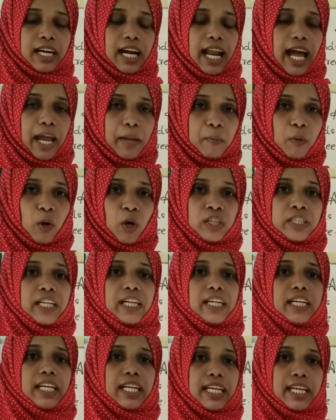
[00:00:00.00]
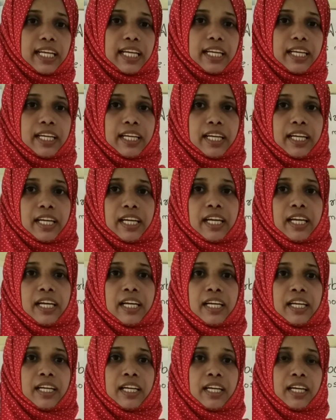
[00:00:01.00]
climb on the tree,
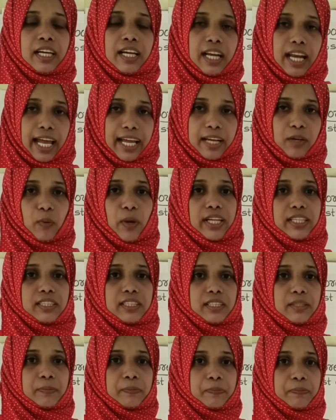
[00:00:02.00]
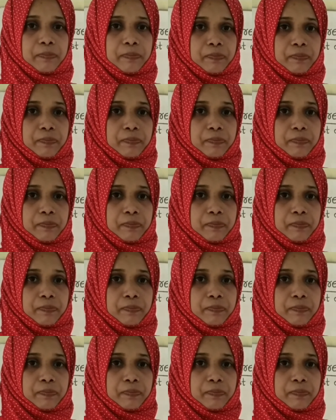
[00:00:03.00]
likewise.